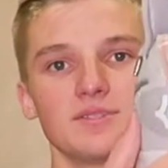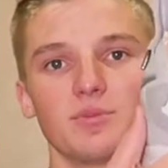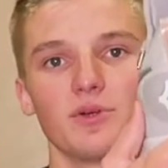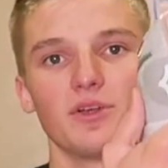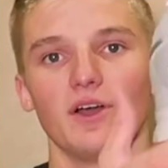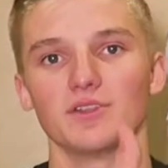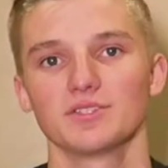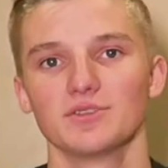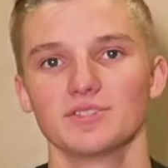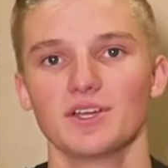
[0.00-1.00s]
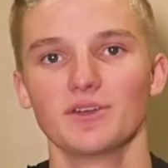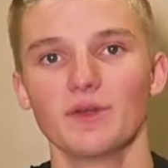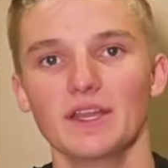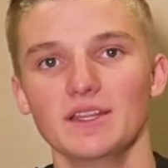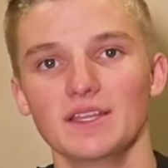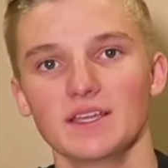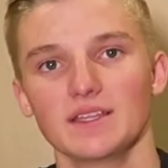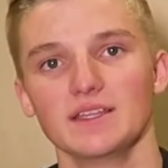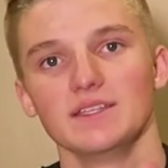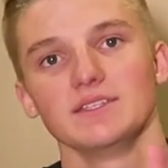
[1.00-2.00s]
support also is an underrated thing
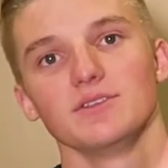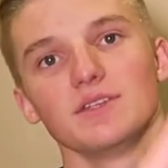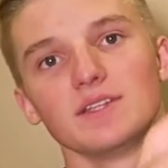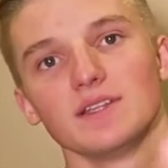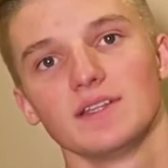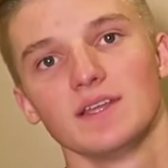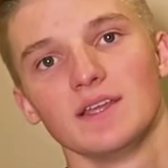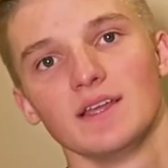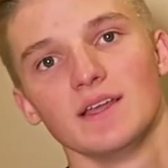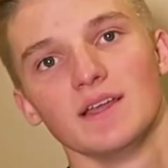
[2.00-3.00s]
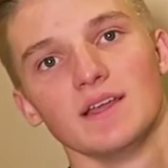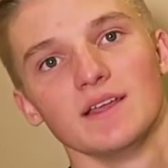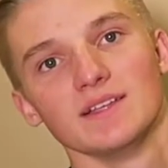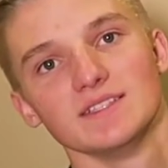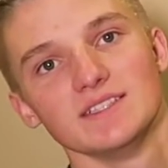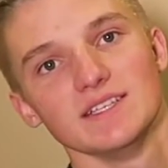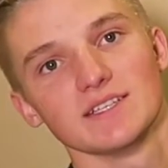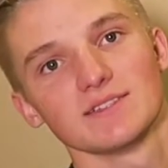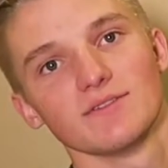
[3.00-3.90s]
in these. You can see it's